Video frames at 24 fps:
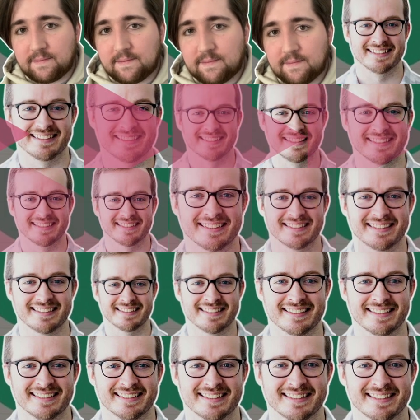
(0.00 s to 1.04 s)
If
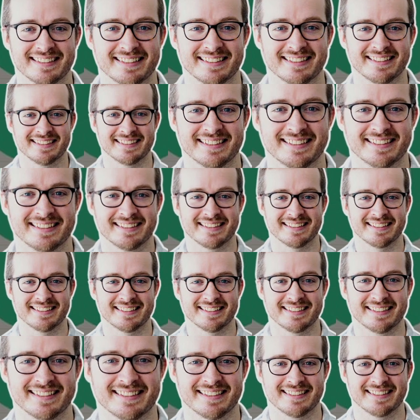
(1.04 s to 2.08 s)
anything, we are the
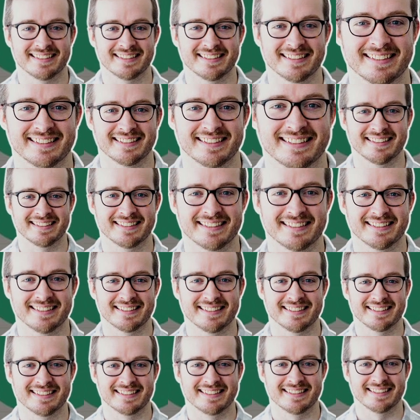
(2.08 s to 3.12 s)
wet
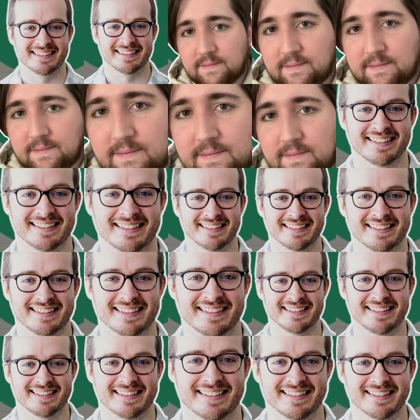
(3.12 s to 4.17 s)
nurses, the
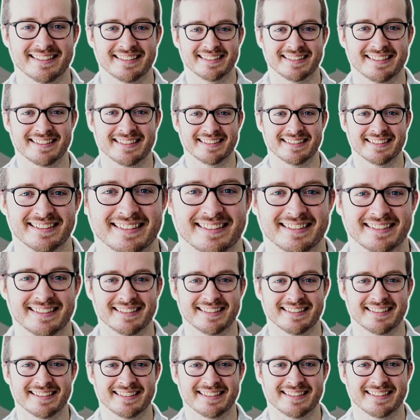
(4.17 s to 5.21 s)
midwives
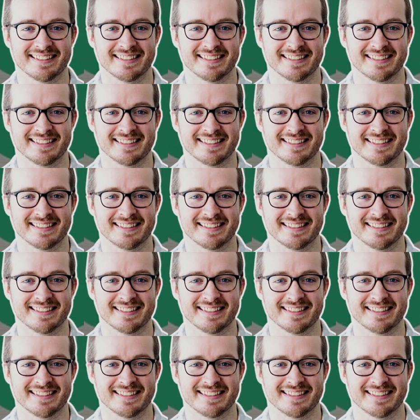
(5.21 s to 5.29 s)
of